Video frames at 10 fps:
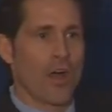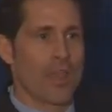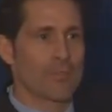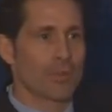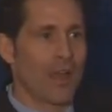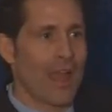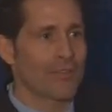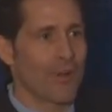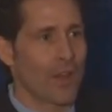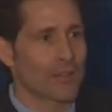implied
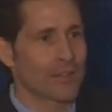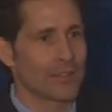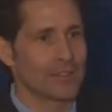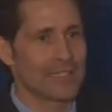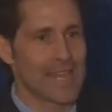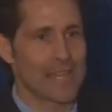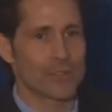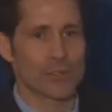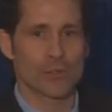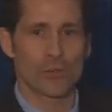volatility
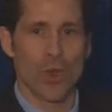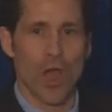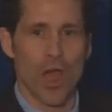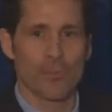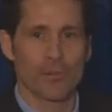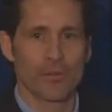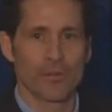tends to drop